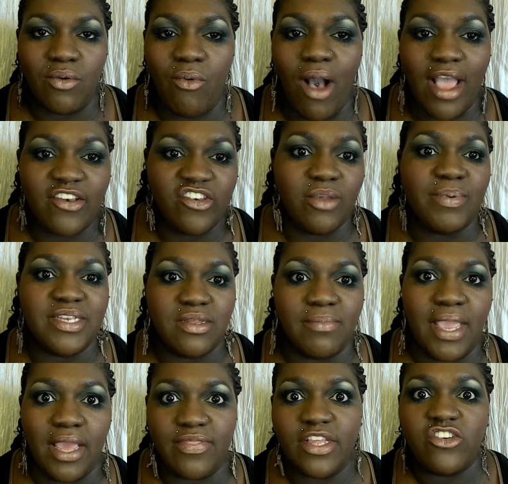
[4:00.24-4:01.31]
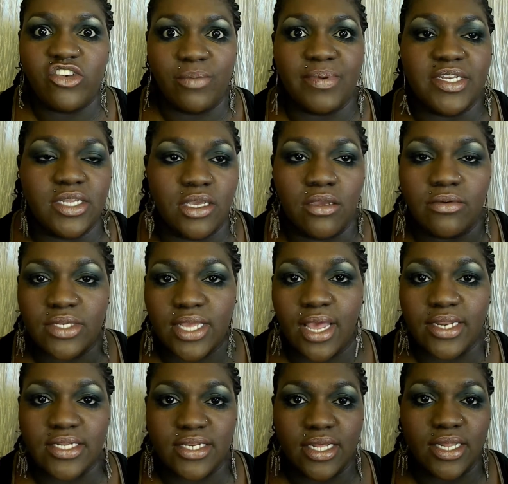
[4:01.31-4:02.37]
why ship it to me and then ship it to you? It's
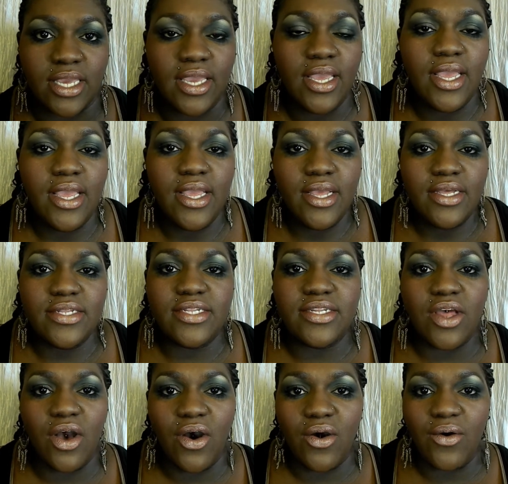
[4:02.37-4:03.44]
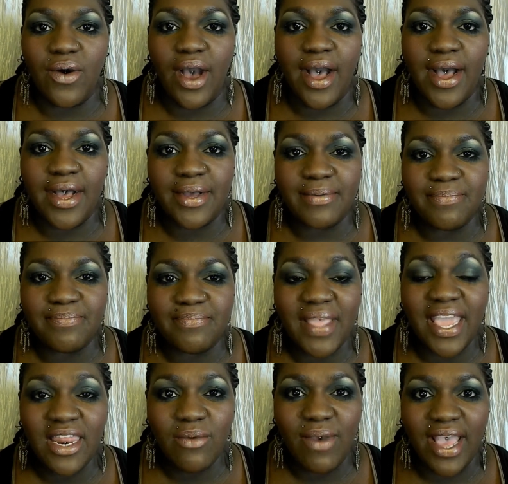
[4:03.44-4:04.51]
kind of silly. So, um,
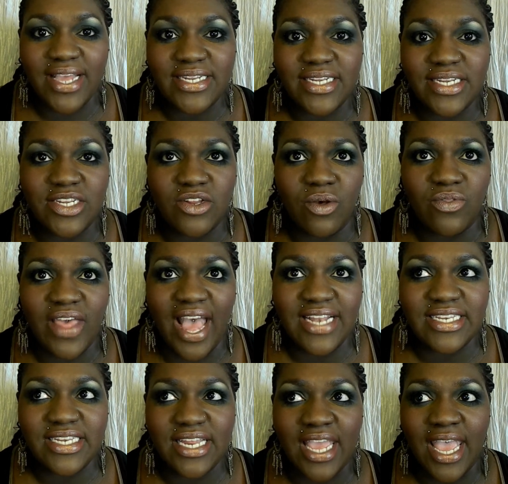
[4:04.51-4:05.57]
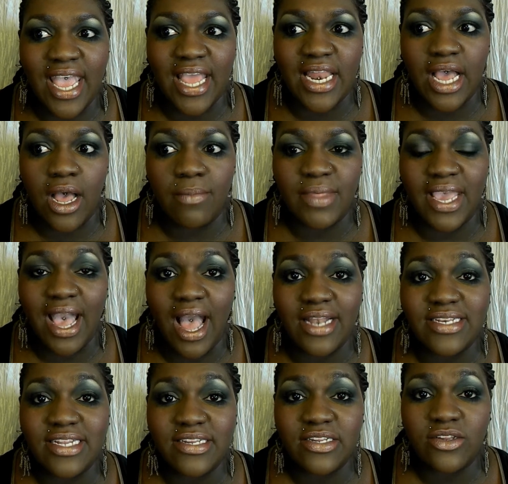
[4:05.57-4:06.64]
anyways, so that's it. Um, the
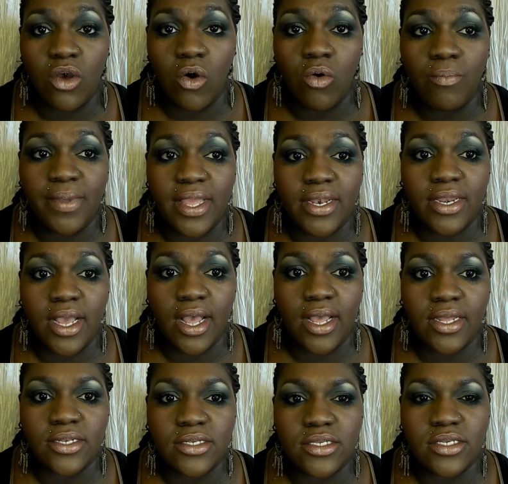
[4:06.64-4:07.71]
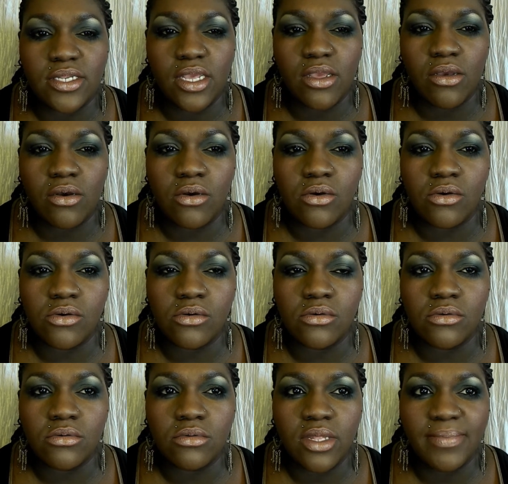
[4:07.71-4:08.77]
contest is open
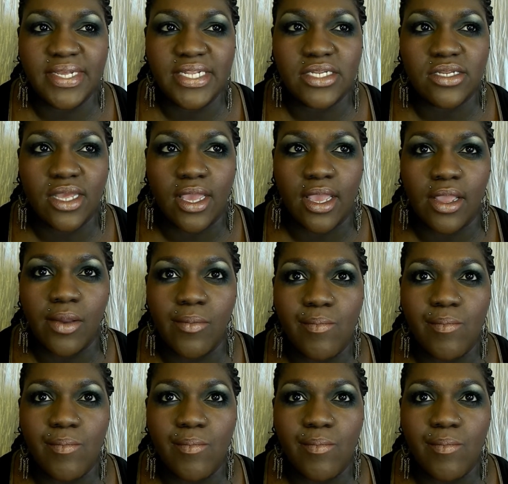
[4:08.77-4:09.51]
until, let me see,